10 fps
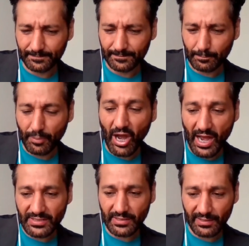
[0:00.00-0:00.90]

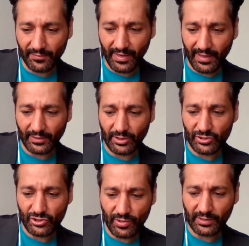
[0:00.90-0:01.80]
positive and
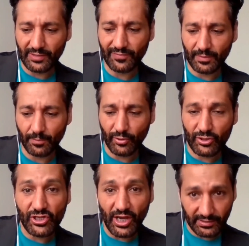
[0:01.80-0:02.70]
constructive and
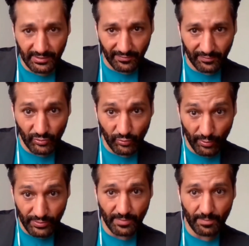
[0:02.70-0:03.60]
productive
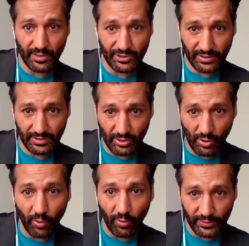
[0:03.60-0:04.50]
towards the Martian
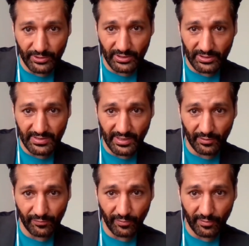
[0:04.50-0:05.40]
goal, which is to
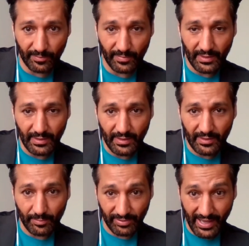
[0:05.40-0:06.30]
terraform
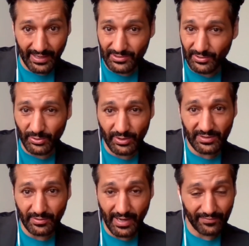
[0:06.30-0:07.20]
the planet. So you
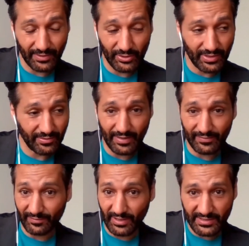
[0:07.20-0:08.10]
either have to
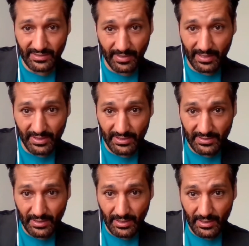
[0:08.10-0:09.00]
have lots of babies,
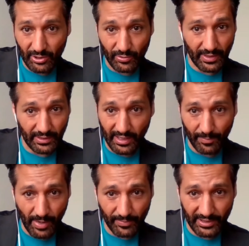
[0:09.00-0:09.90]
create a lot of
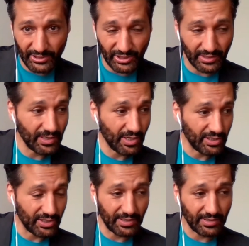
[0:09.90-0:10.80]
population,
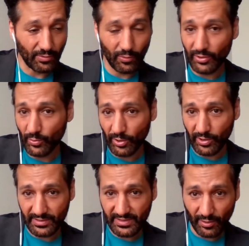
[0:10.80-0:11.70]
or you work
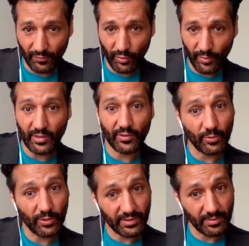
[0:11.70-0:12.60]
on terraforming, or you
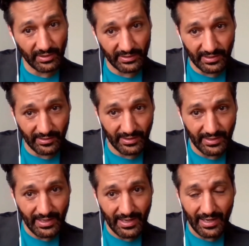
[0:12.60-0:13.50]
work in the military.
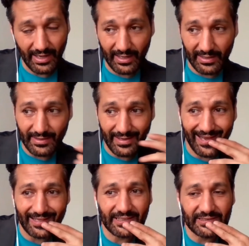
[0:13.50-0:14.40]
And
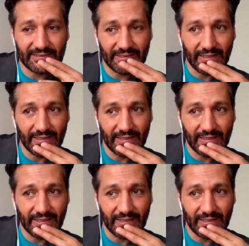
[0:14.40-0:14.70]
Alex